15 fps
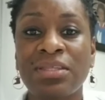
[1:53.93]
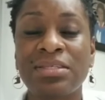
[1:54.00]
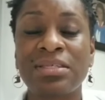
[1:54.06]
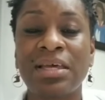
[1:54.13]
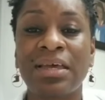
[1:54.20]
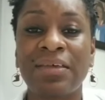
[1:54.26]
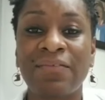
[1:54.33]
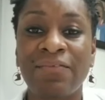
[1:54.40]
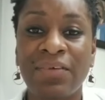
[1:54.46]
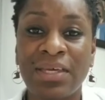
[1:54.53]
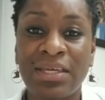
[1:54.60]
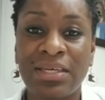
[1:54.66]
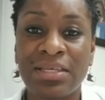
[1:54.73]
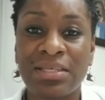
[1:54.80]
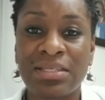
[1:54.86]
the second
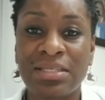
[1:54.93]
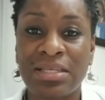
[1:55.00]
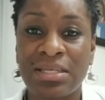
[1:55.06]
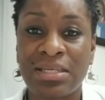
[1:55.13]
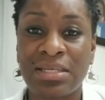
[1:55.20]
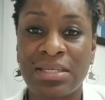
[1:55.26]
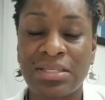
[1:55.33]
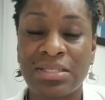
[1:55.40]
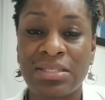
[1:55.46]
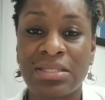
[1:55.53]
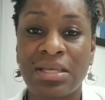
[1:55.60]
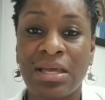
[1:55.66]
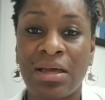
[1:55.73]
phase is